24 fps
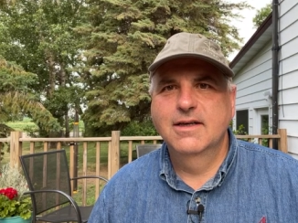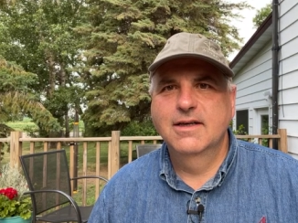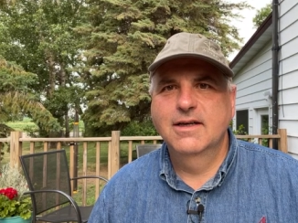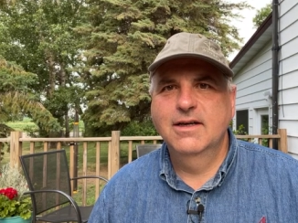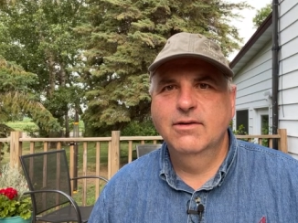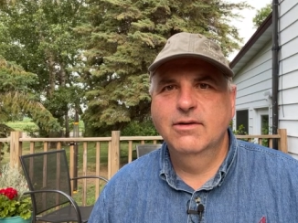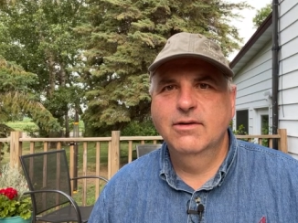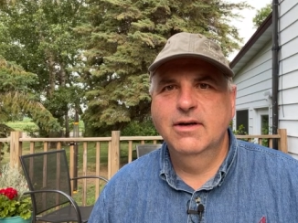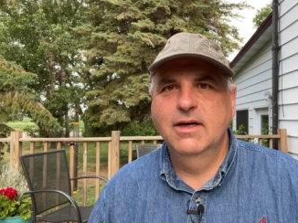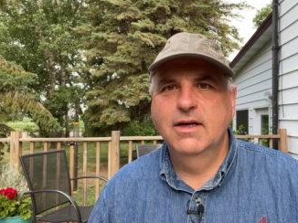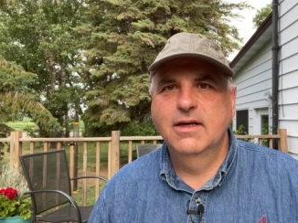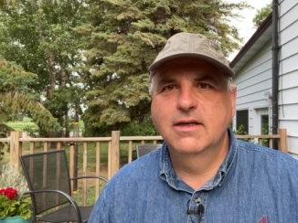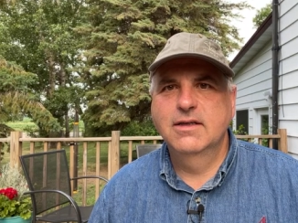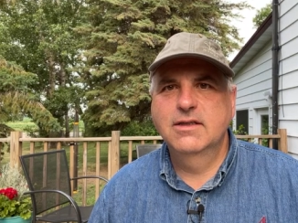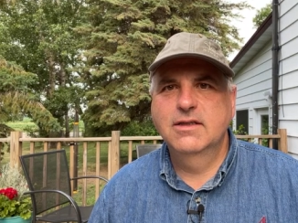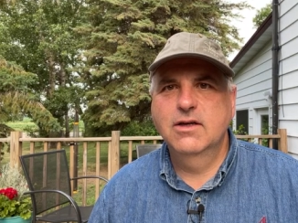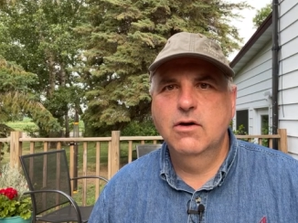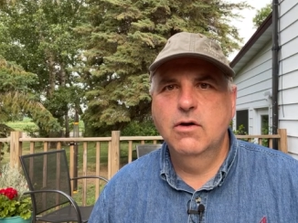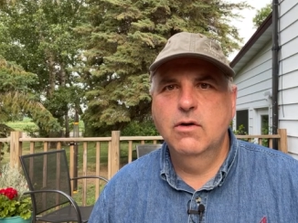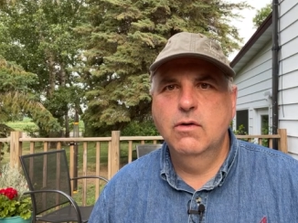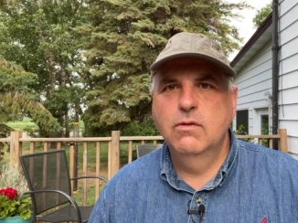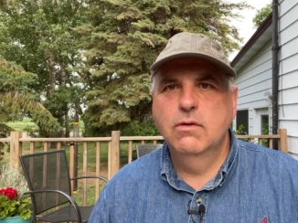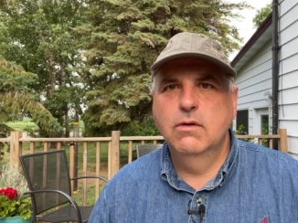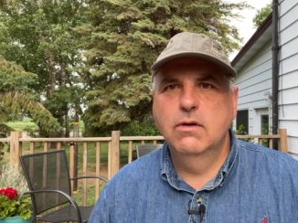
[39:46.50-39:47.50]
All right,
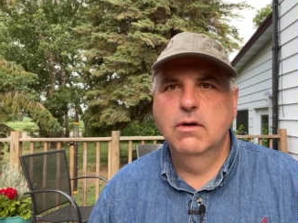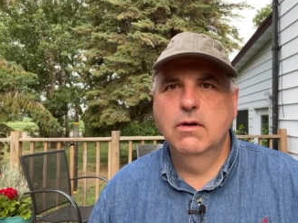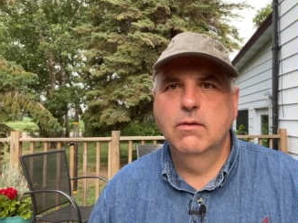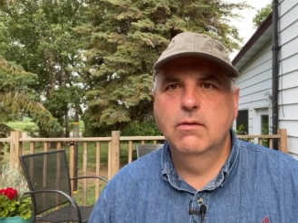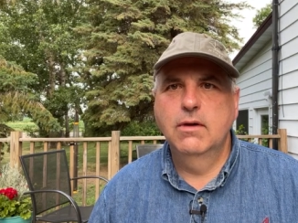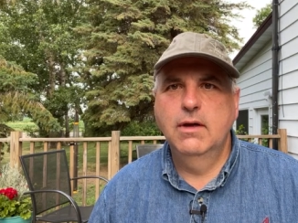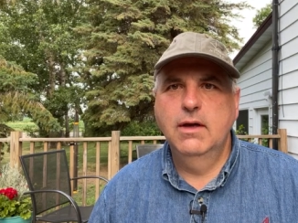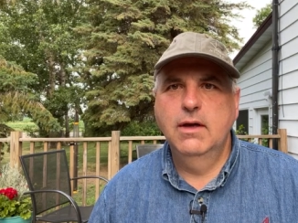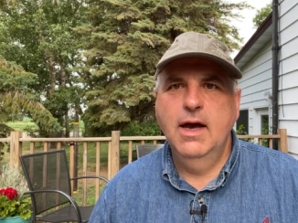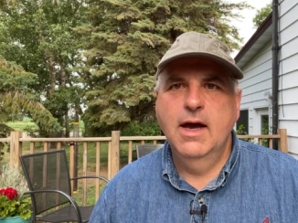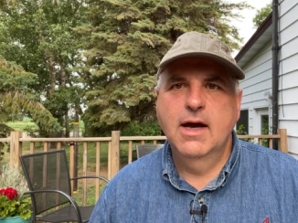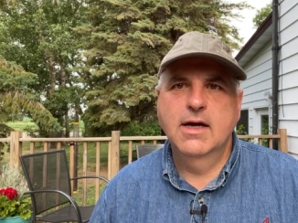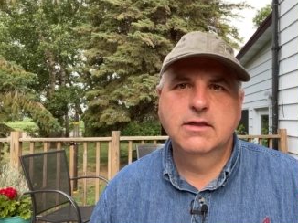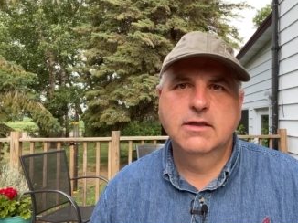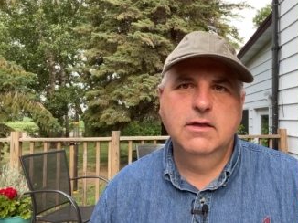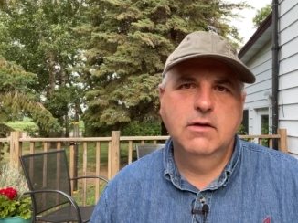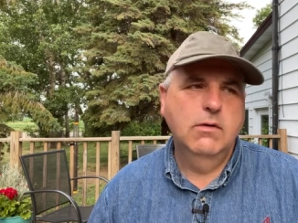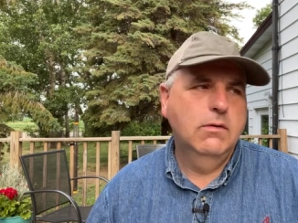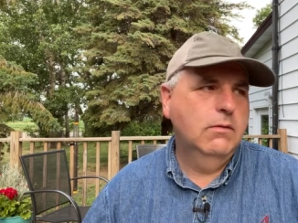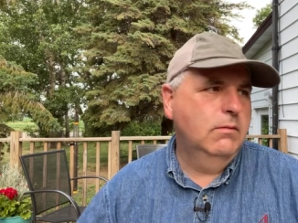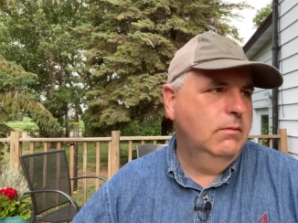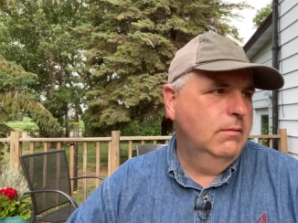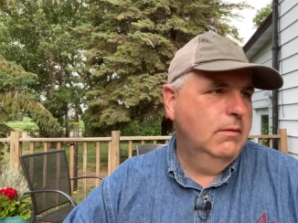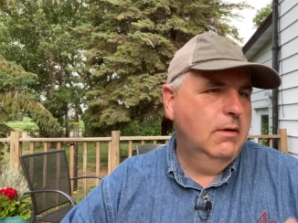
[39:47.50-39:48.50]
so yeah,
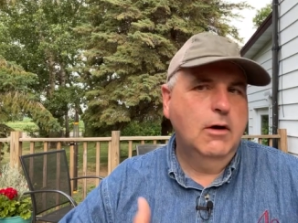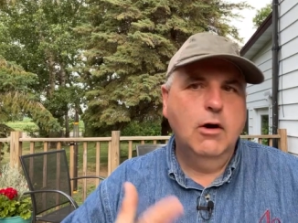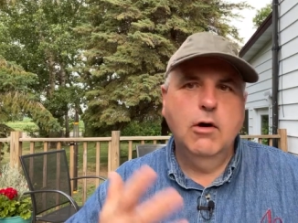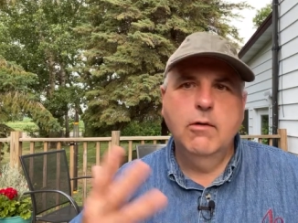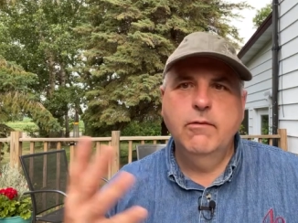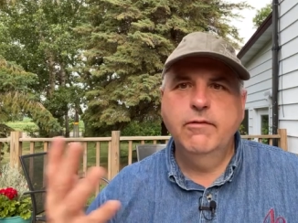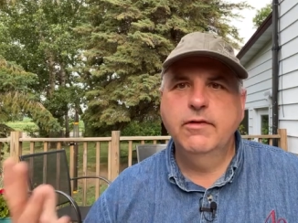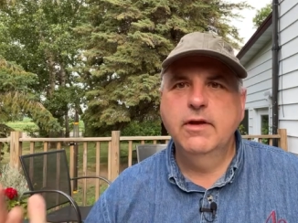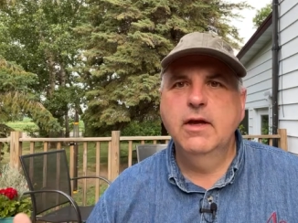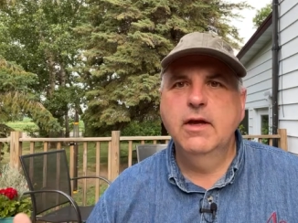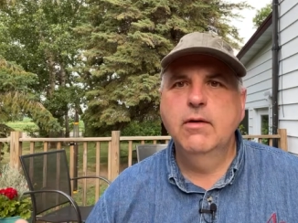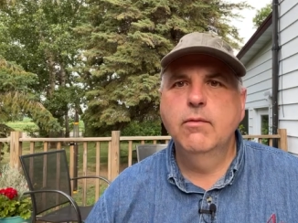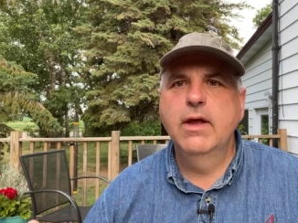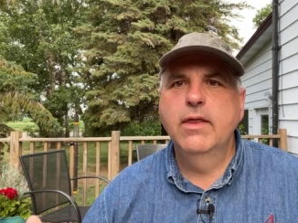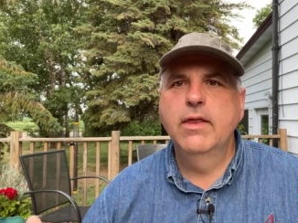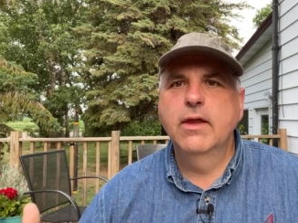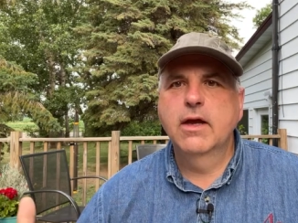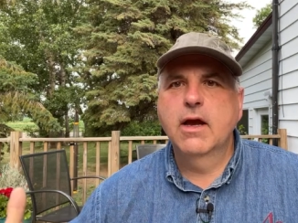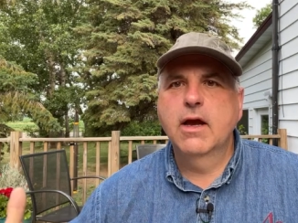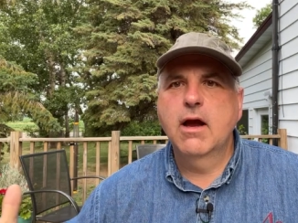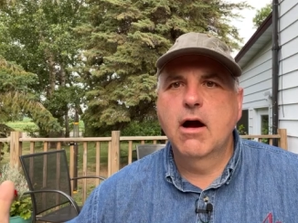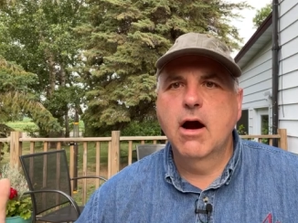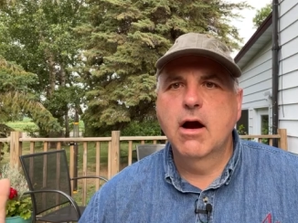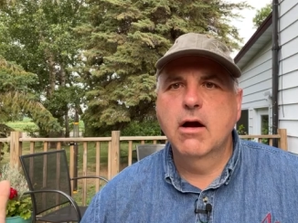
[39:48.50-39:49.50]
so hopefully when the
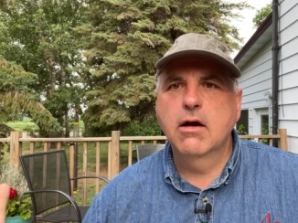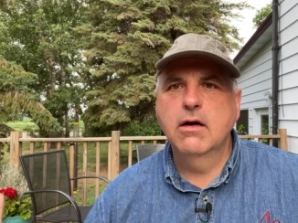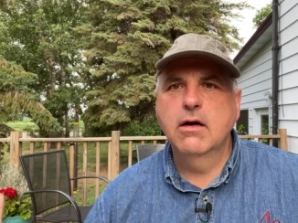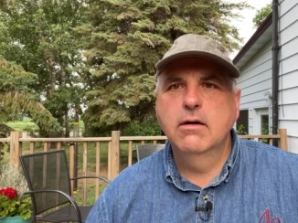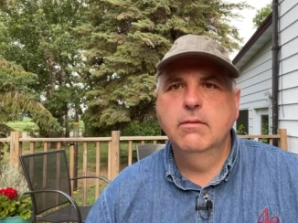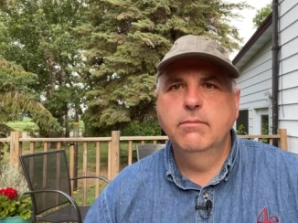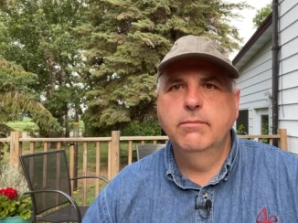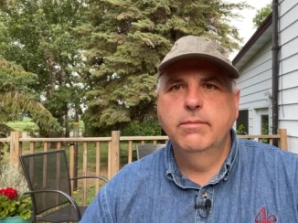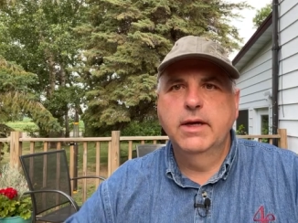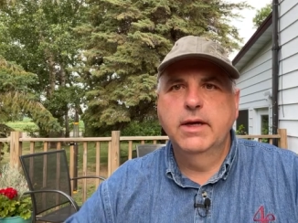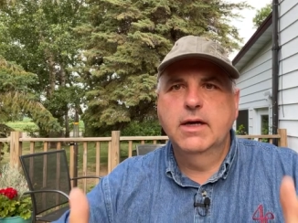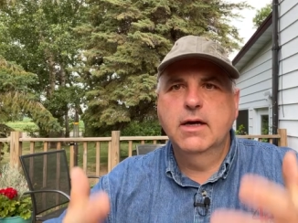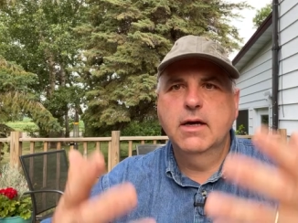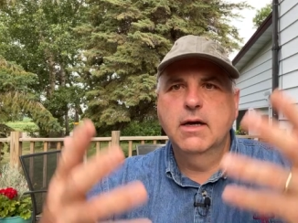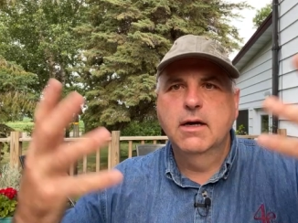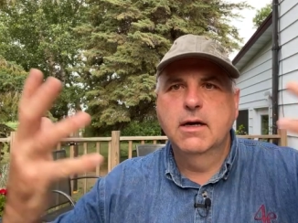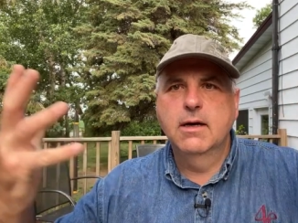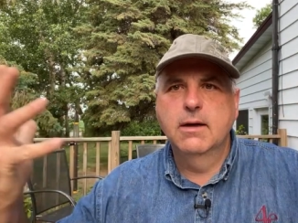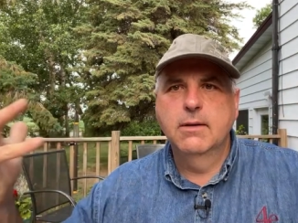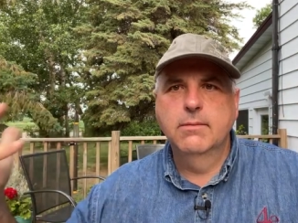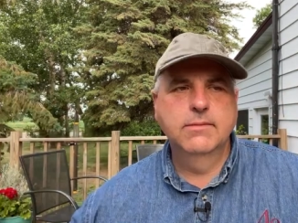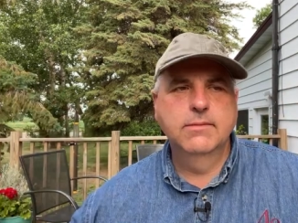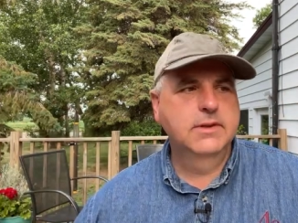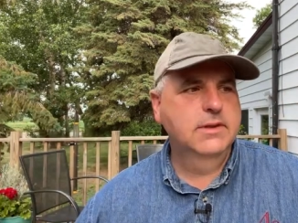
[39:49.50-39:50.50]
garden
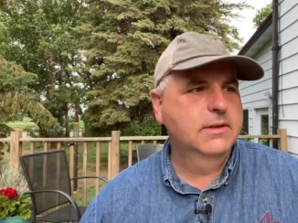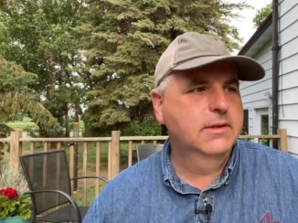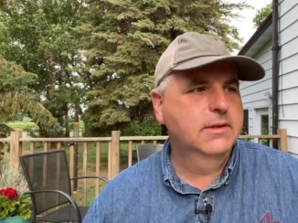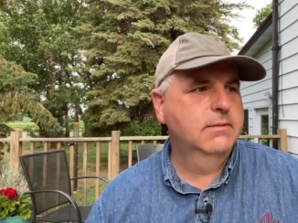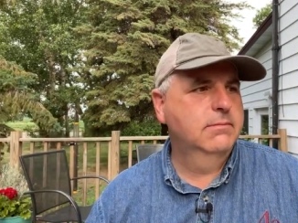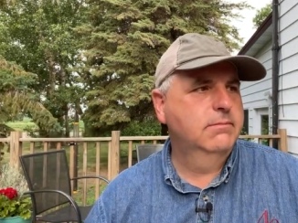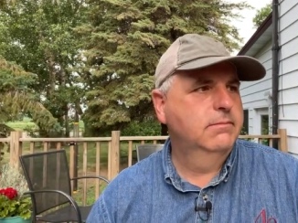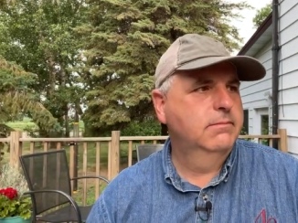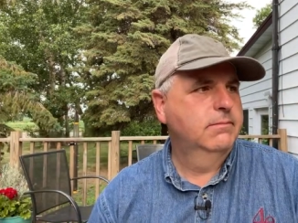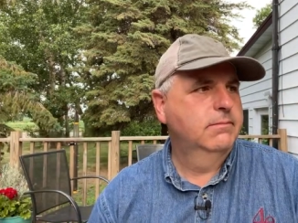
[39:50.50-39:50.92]
becomes